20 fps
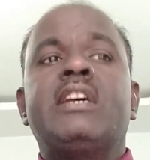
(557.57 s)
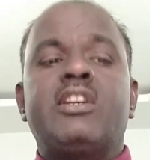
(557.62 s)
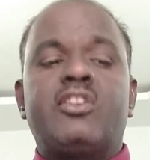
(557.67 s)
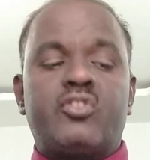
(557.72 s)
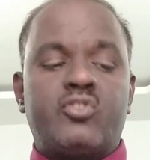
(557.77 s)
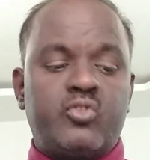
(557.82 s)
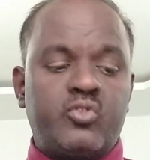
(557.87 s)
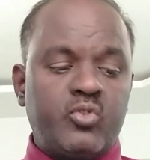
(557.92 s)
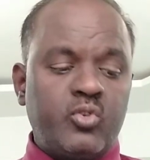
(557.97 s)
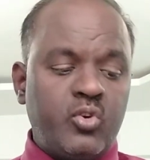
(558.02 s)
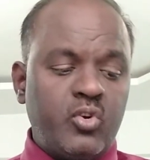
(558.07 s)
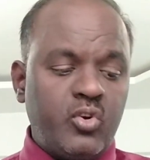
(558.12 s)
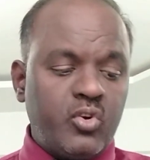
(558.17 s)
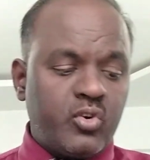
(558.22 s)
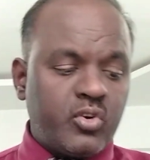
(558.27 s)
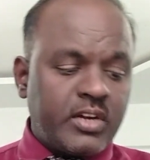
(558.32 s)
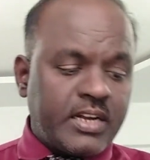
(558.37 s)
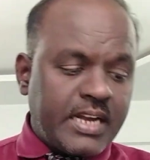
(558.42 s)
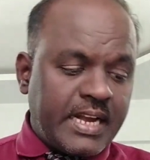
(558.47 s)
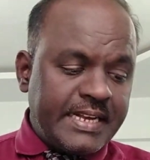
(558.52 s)
So
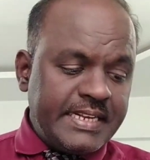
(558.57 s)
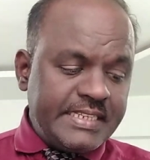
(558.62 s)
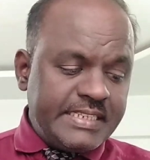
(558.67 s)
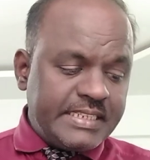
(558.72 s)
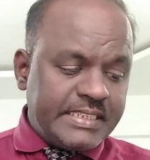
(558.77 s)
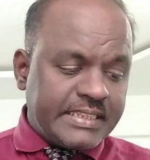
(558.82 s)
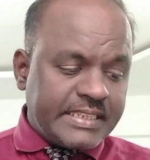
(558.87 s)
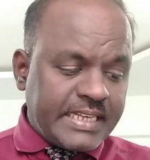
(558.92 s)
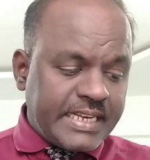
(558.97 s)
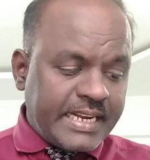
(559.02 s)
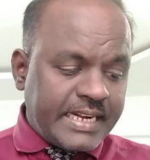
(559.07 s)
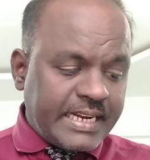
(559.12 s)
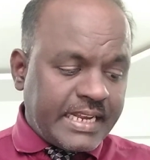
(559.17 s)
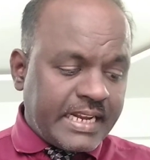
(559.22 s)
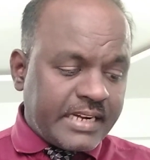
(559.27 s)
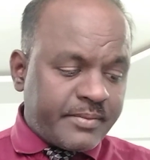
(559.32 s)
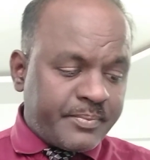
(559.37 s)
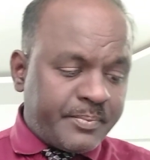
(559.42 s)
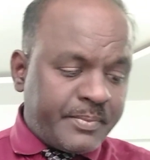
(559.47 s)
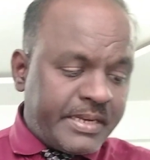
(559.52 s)
guys, there
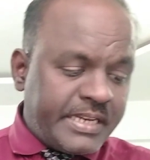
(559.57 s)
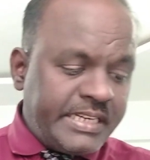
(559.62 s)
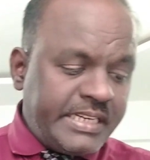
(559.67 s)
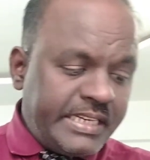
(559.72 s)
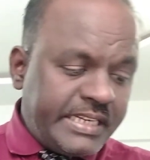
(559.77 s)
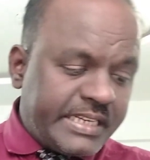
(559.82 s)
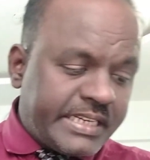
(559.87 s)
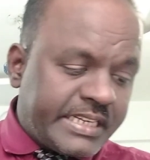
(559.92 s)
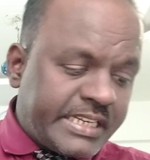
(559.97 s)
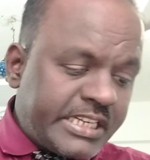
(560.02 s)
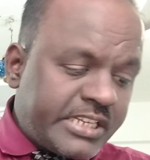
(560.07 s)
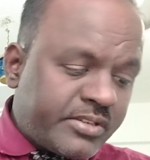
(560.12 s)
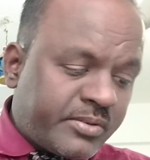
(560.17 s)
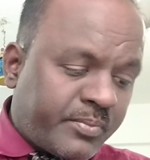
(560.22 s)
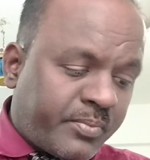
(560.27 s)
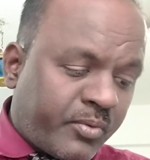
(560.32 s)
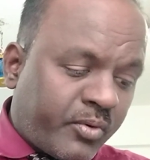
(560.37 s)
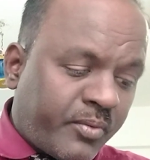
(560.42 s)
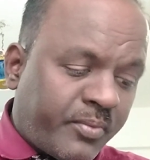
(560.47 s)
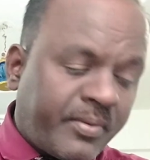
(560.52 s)
are many
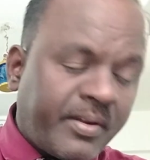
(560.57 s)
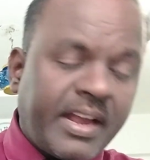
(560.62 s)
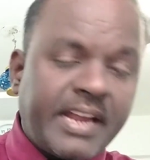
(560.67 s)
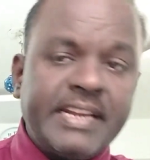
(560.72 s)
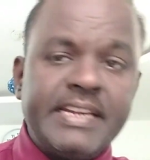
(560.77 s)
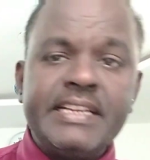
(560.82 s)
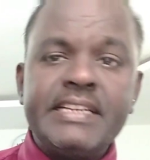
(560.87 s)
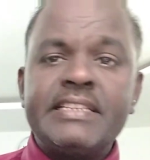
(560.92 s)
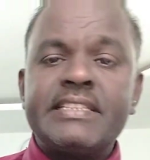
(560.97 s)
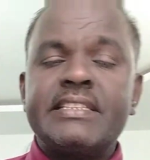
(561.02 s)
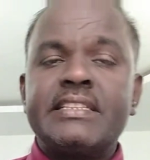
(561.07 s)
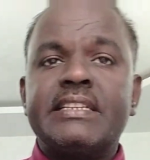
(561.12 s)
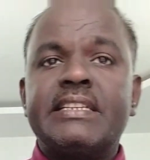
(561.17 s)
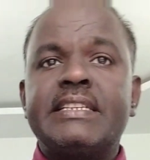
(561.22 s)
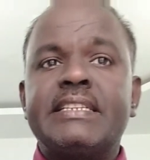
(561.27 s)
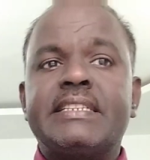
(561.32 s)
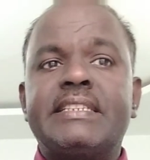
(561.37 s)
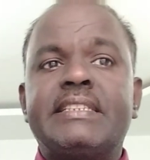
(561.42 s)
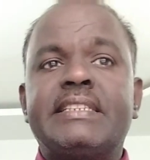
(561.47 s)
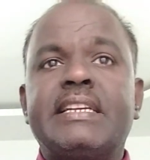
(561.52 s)
risk profilings
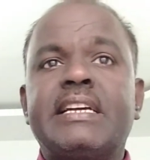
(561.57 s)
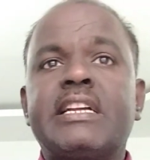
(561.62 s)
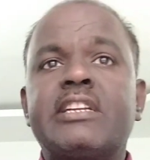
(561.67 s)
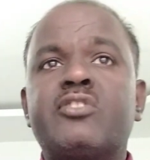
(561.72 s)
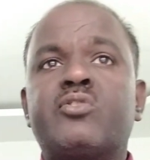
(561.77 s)
is there.